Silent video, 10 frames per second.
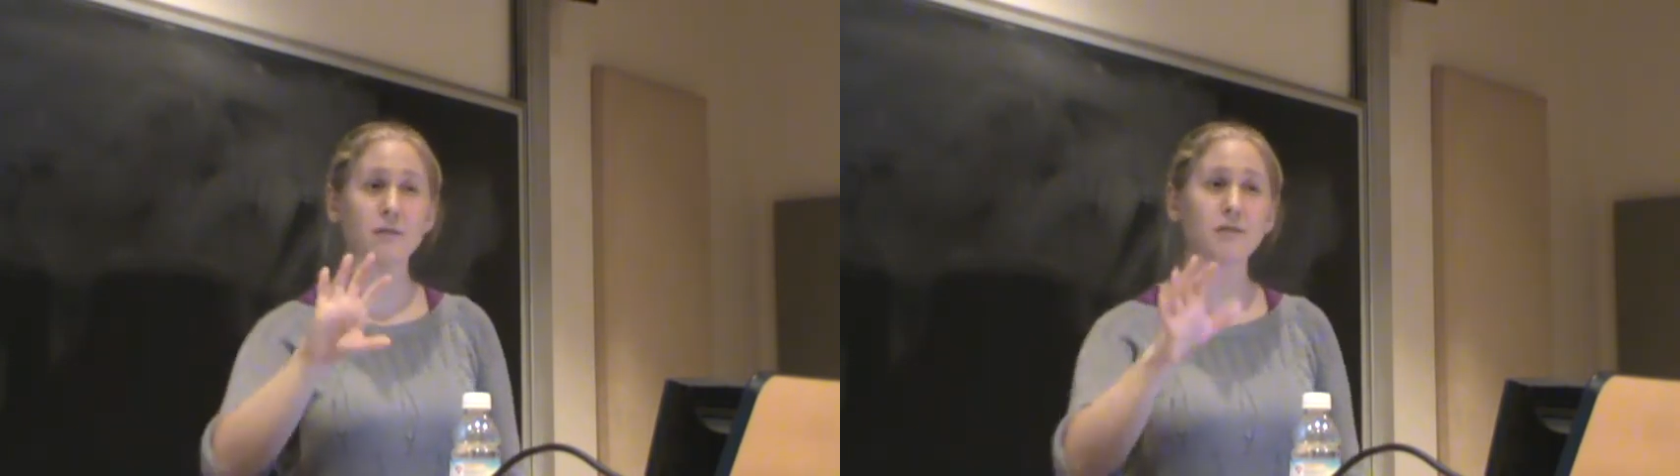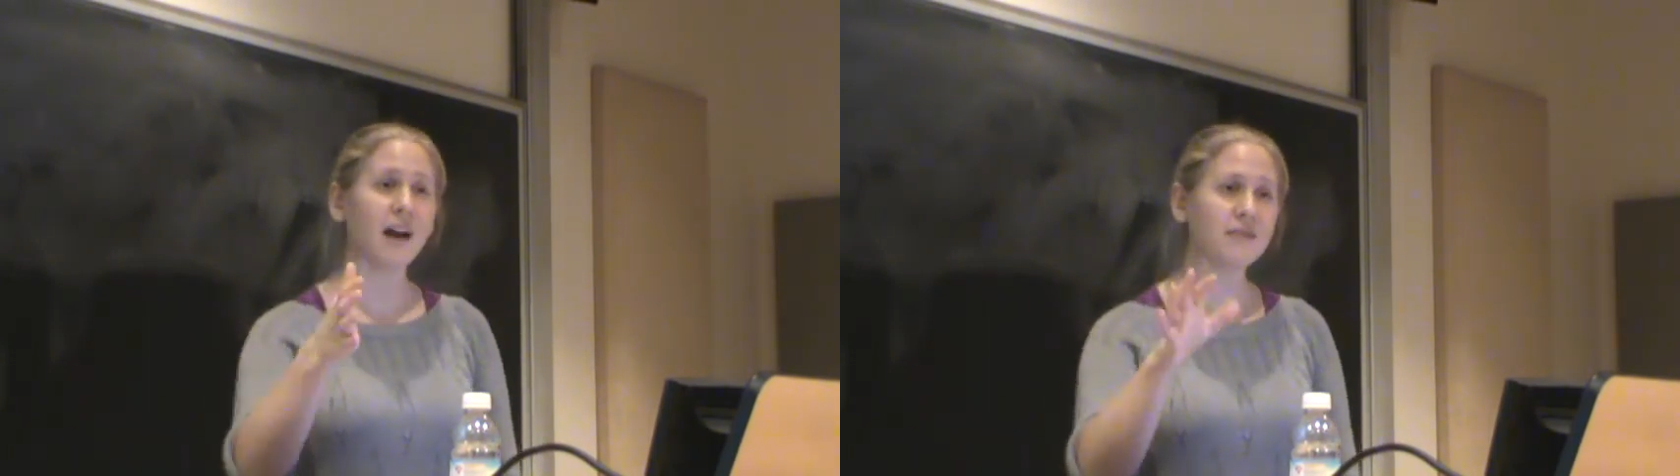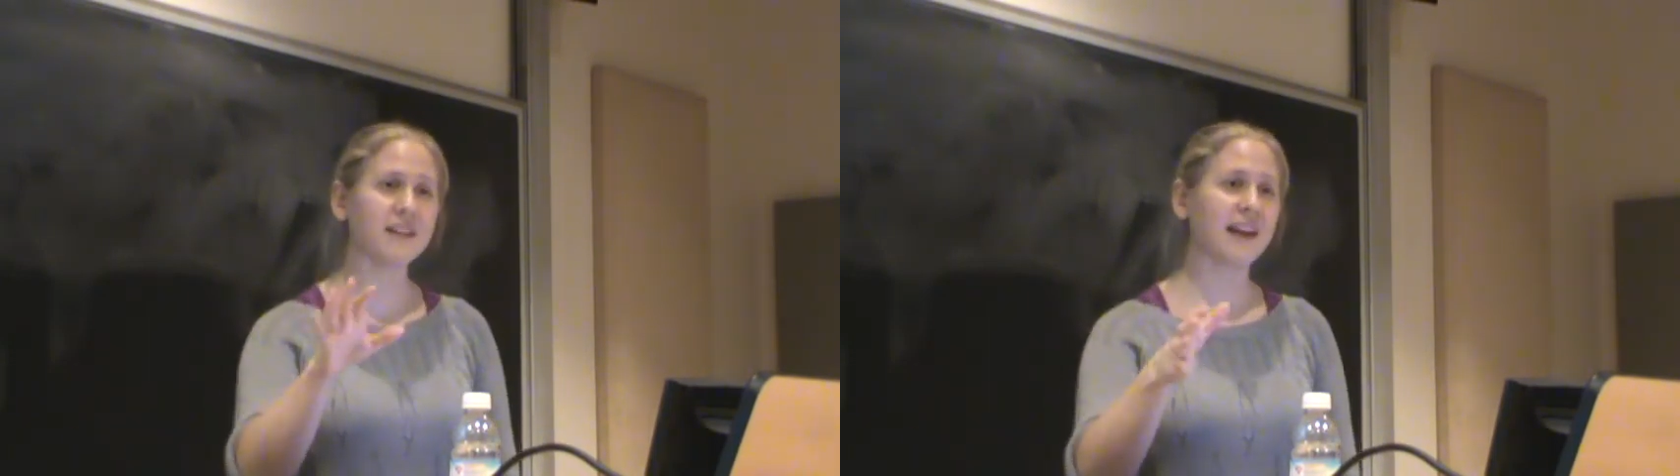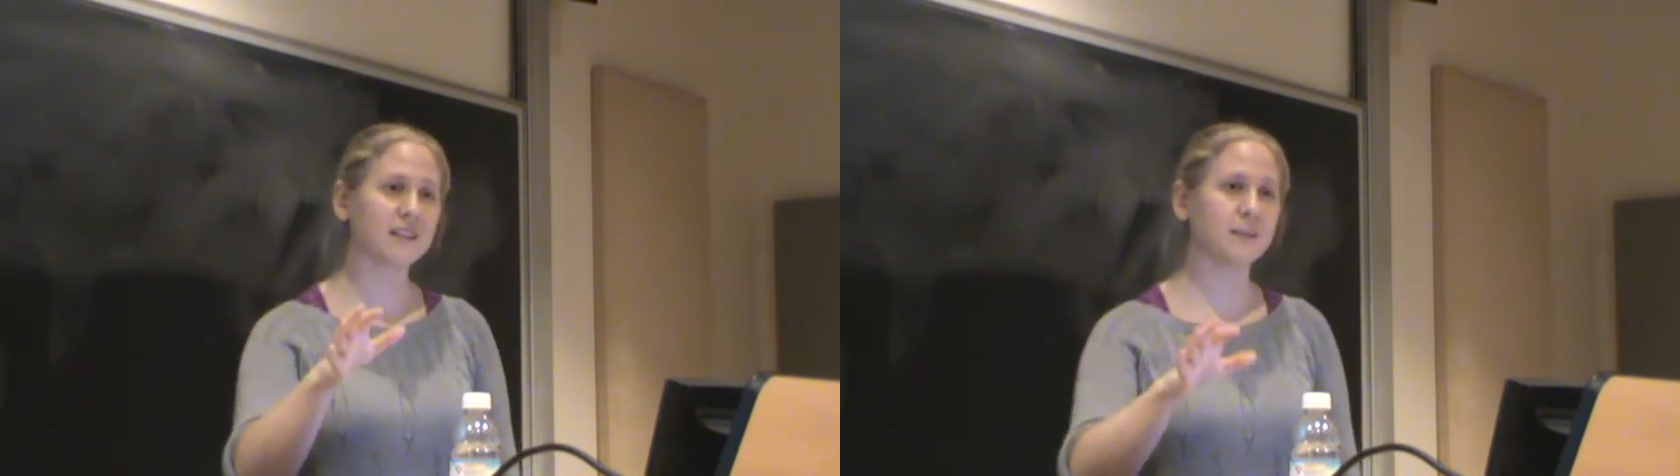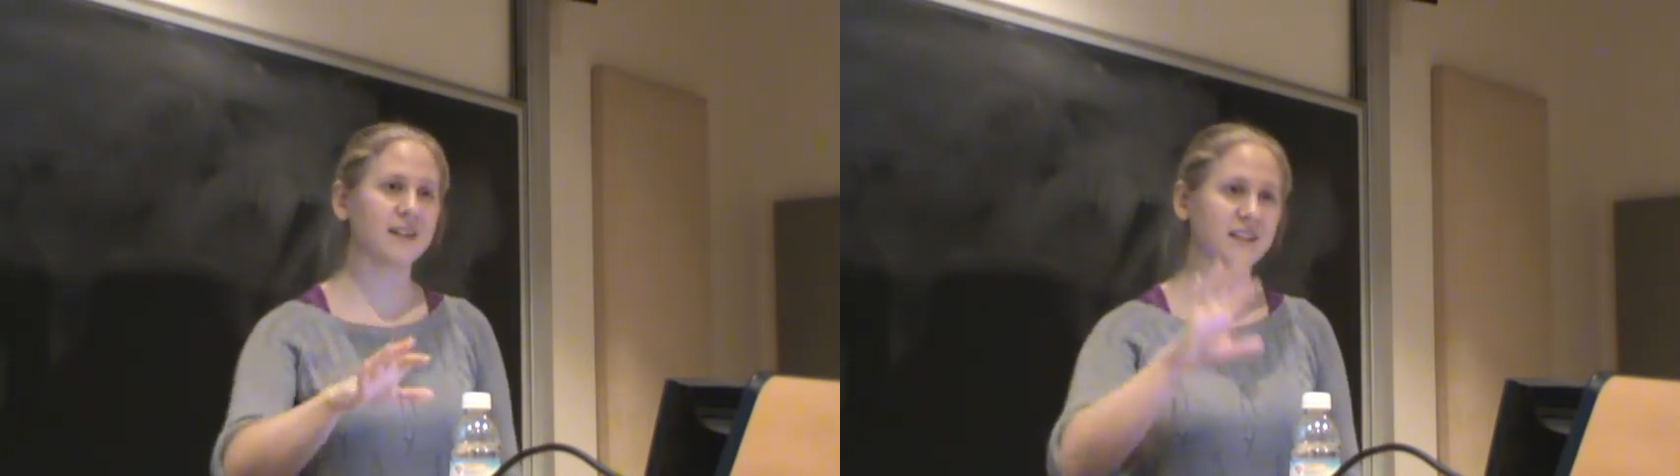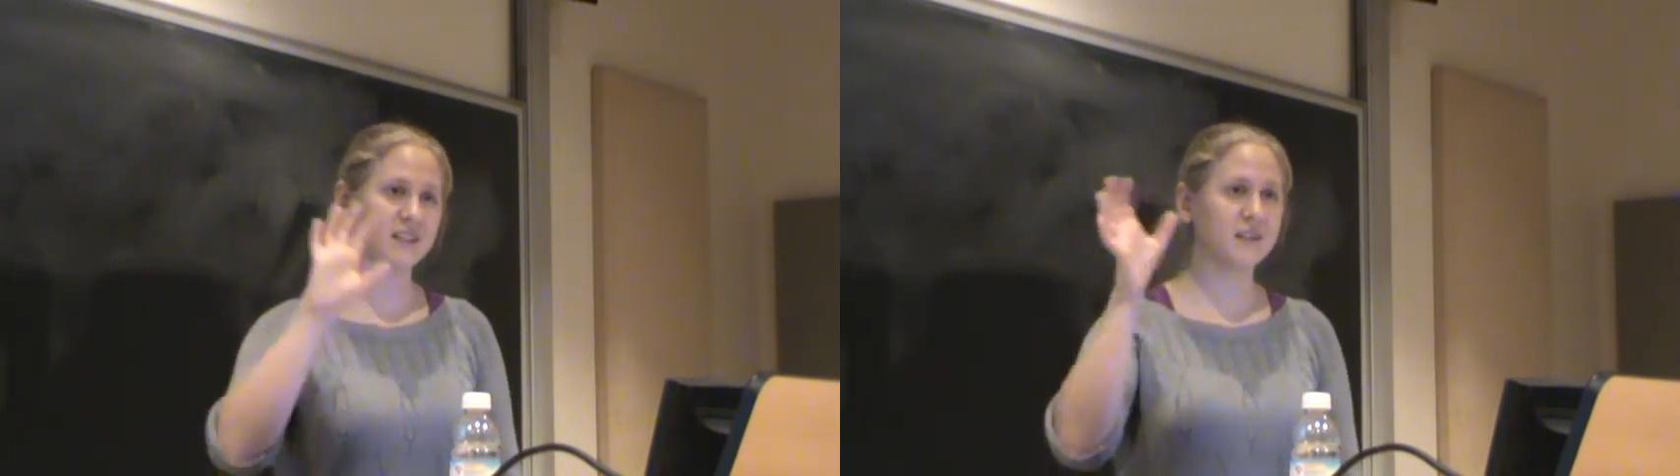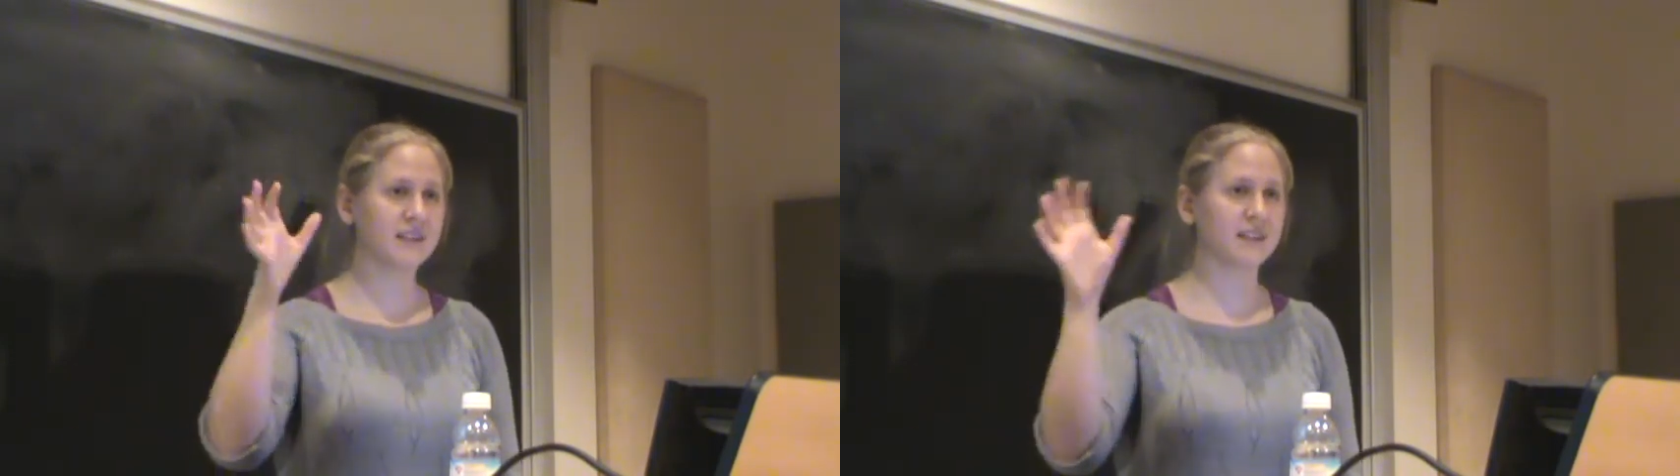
of roughly exponential with